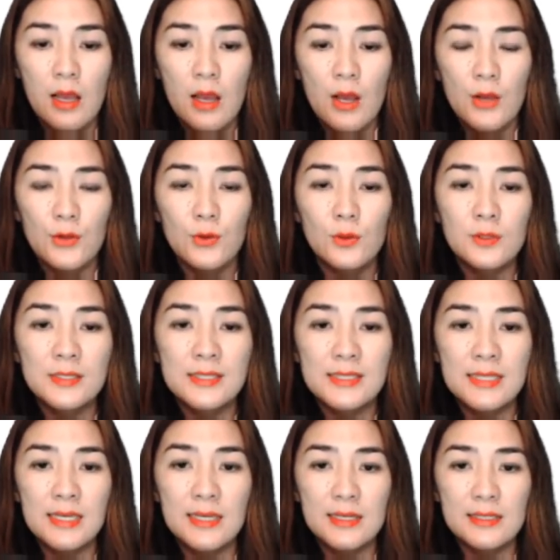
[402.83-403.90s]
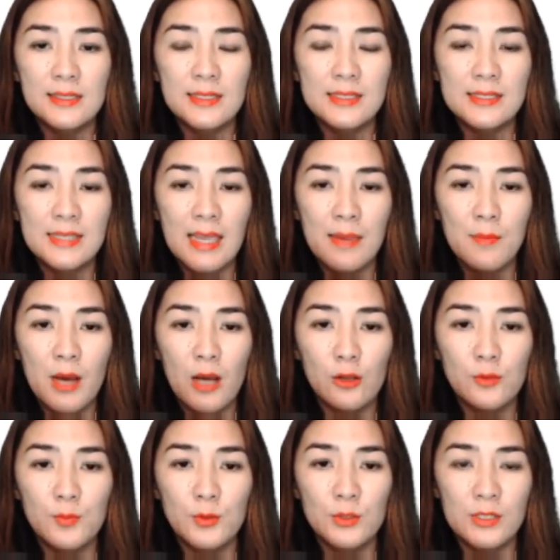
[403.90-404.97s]
You'll see the same
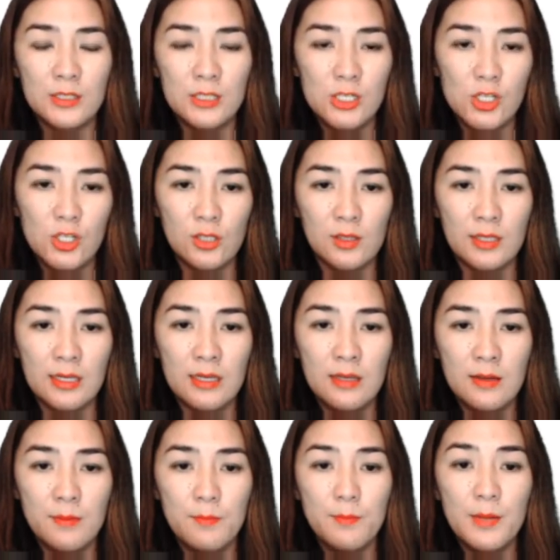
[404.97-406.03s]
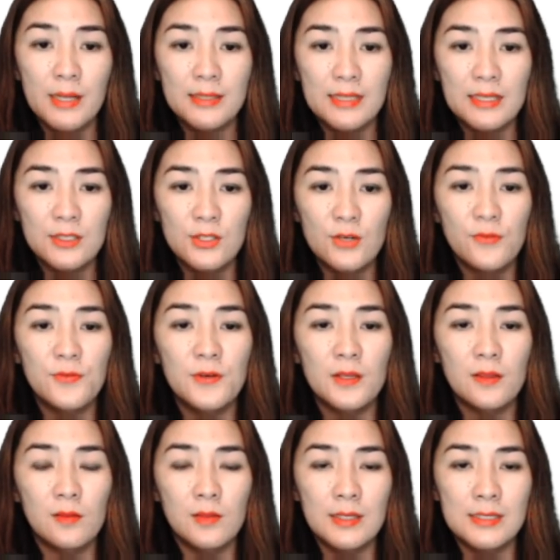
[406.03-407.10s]
output initially, but a different
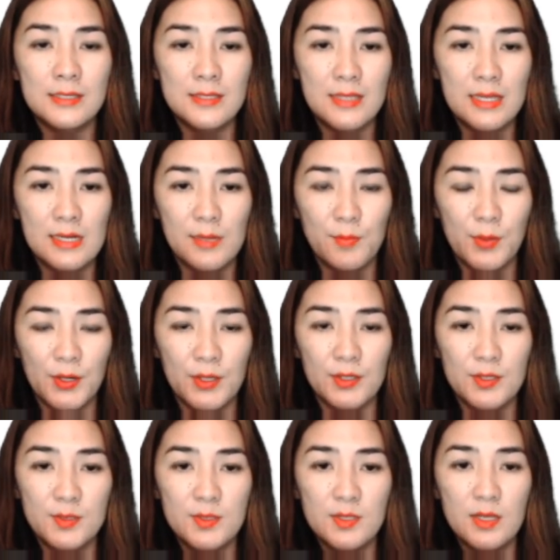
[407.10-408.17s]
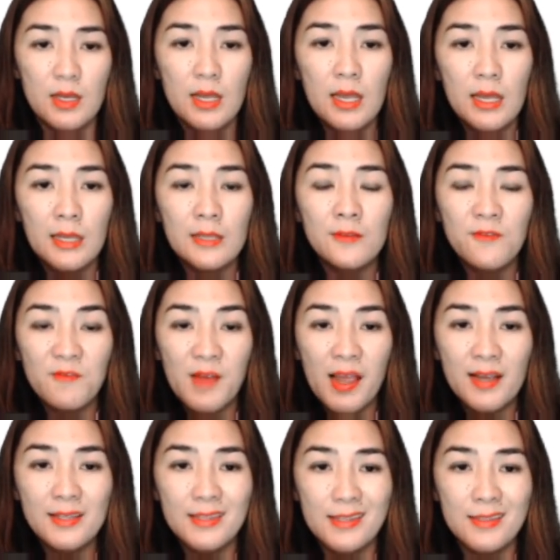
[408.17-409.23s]
list that appears. In
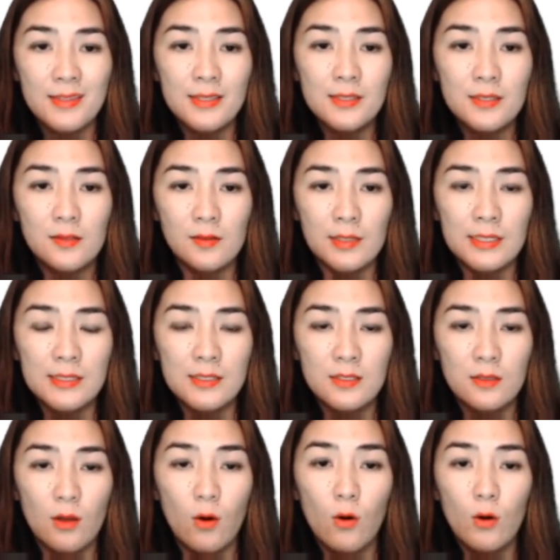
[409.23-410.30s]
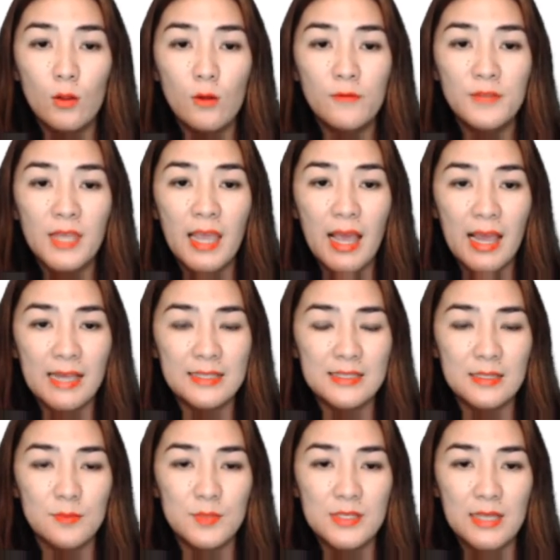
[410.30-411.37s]
fact, in this list, all of the
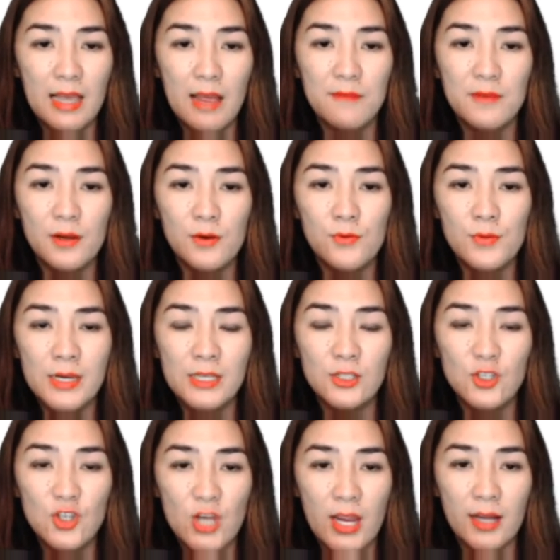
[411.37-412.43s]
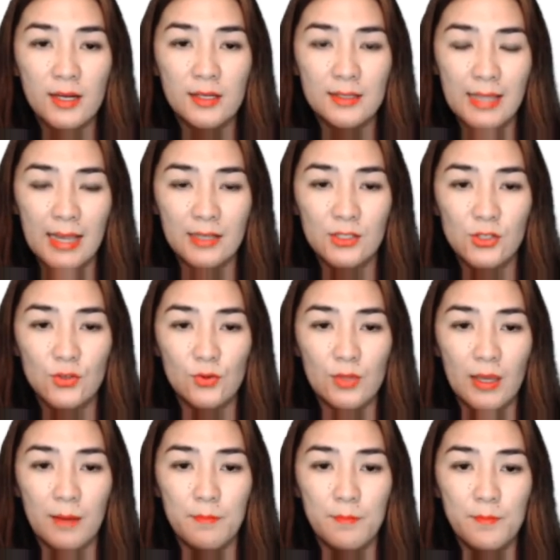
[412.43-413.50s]
items have a green check next to
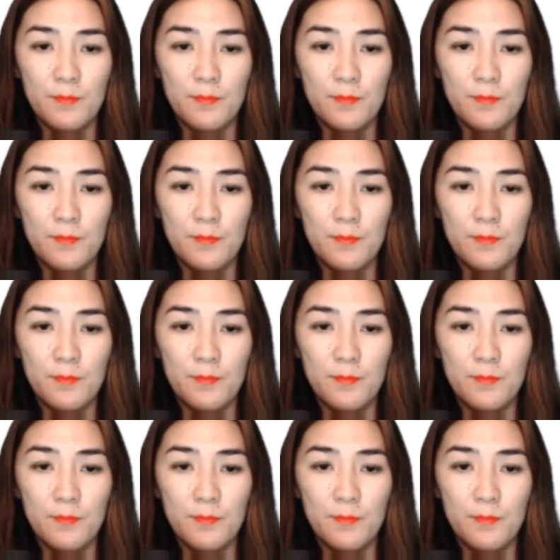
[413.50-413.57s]
them.